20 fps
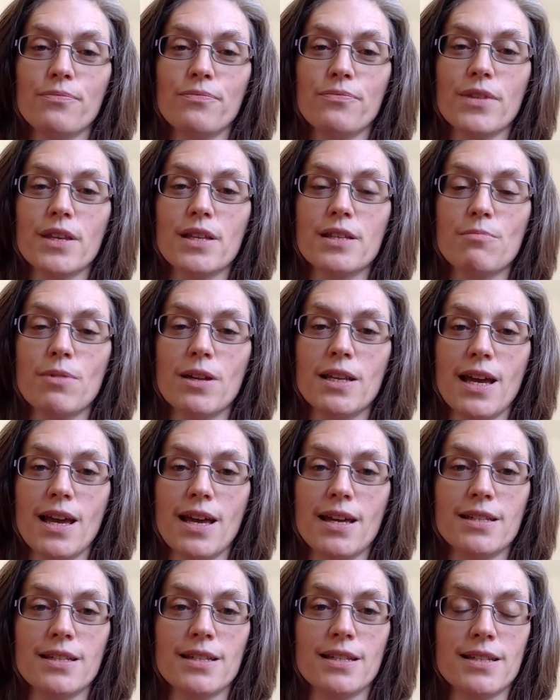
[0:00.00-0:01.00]
that's been
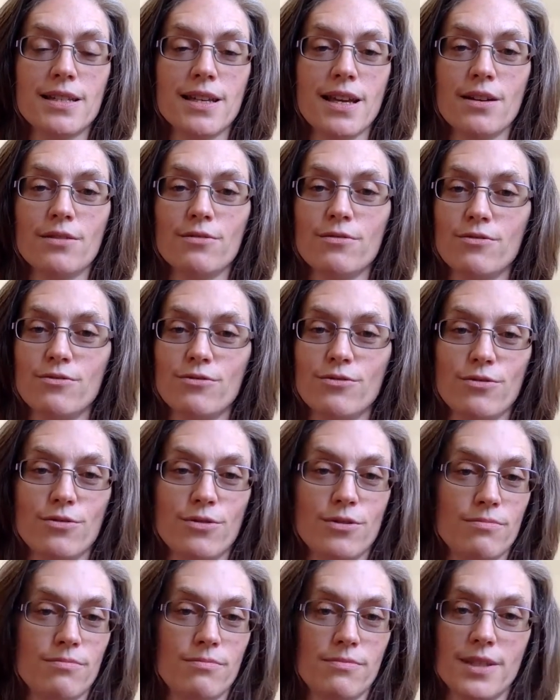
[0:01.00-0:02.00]
handed down through
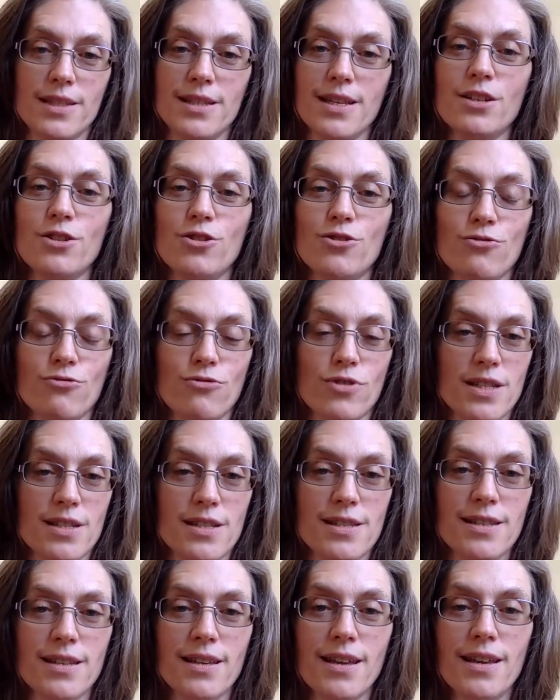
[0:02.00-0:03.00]
the
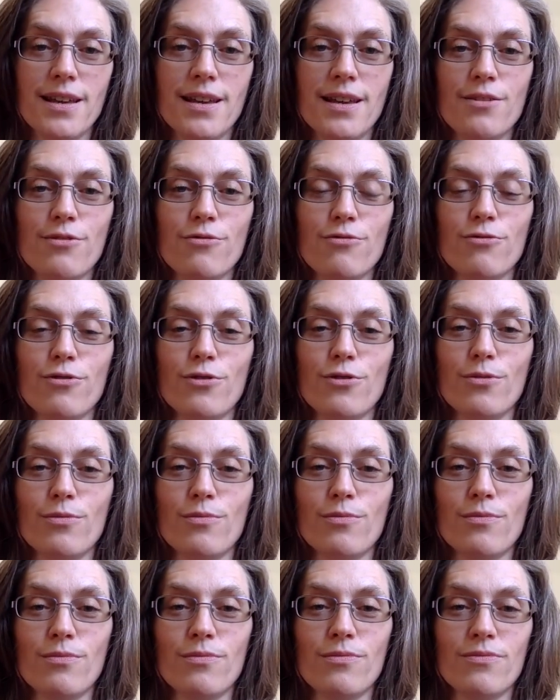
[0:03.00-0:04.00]
centuries
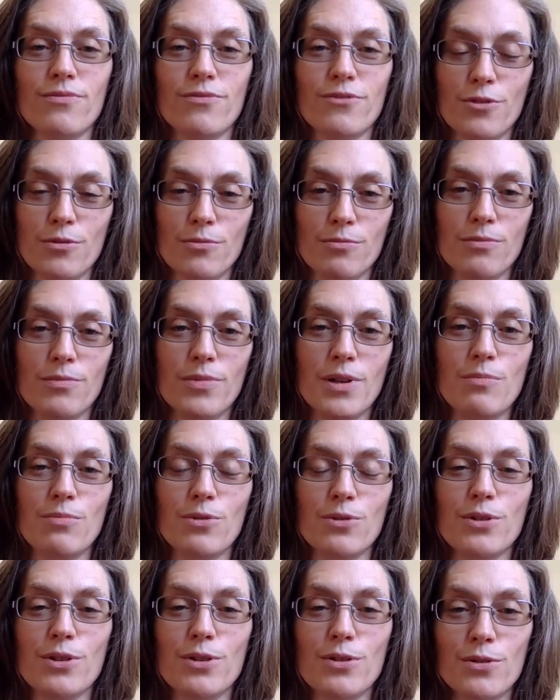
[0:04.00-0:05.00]
from
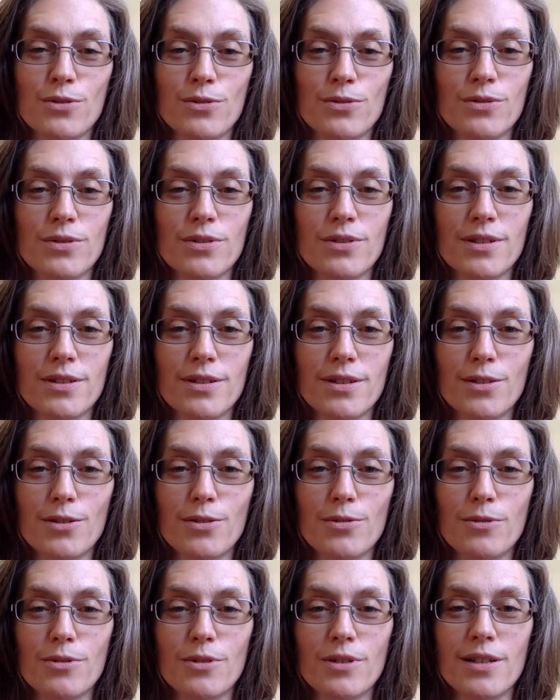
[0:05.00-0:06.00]
people who
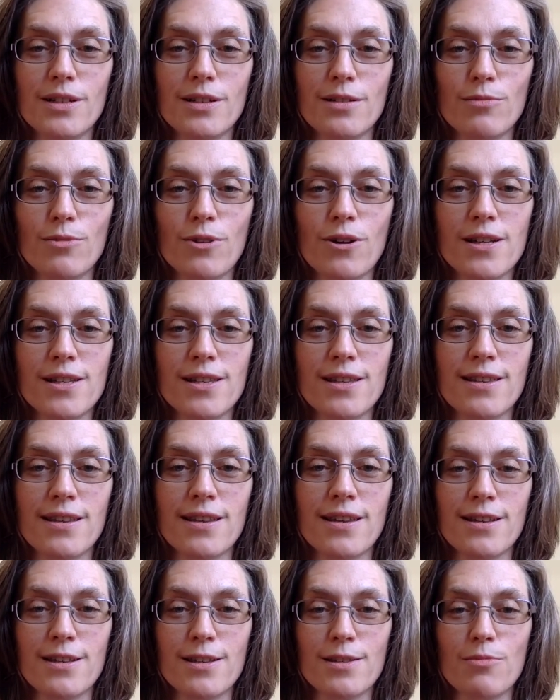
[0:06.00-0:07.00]
were a little wiser than
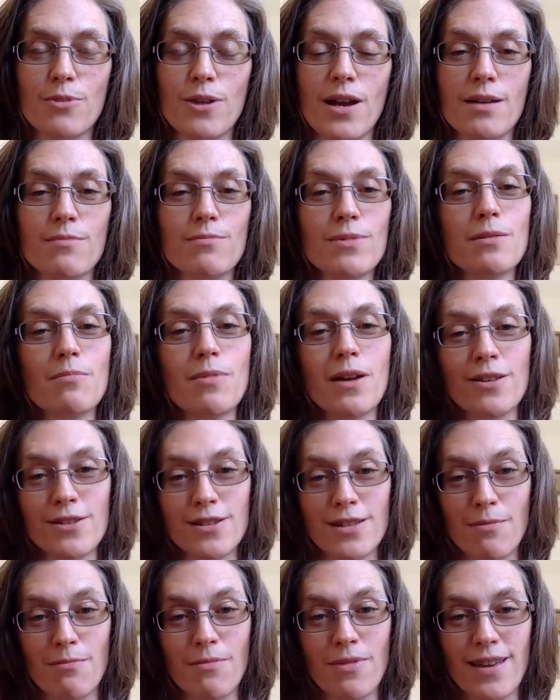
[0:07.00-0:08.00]
us, perhaps, about
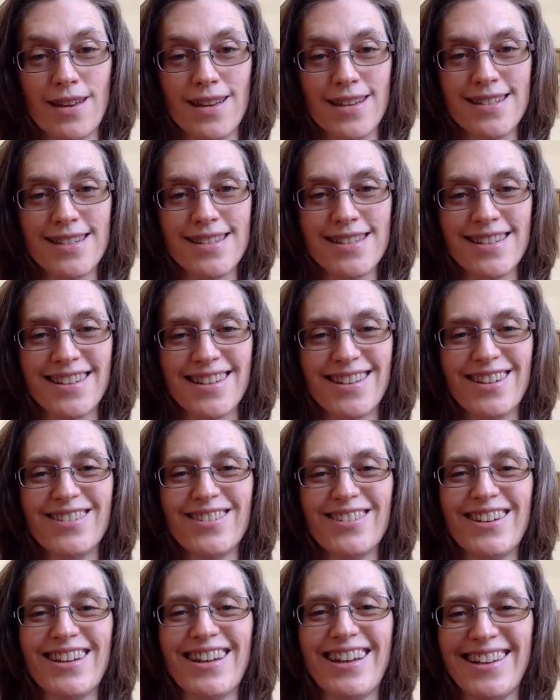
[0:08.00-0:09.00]
some things.
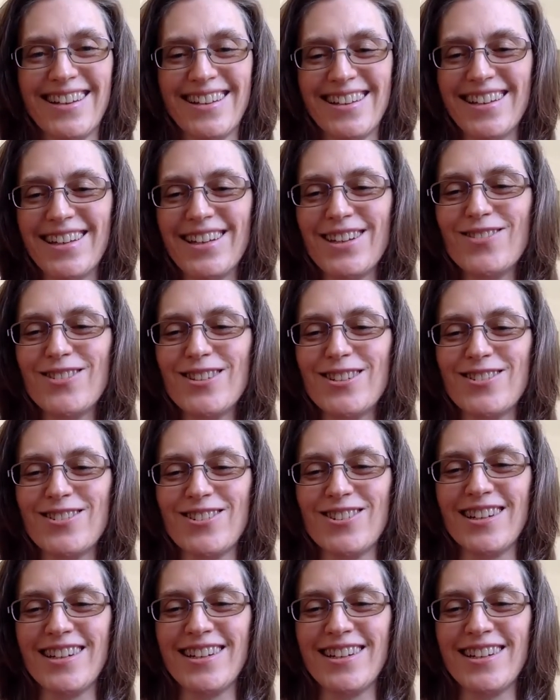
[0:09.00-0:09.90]
Okay, give it a try.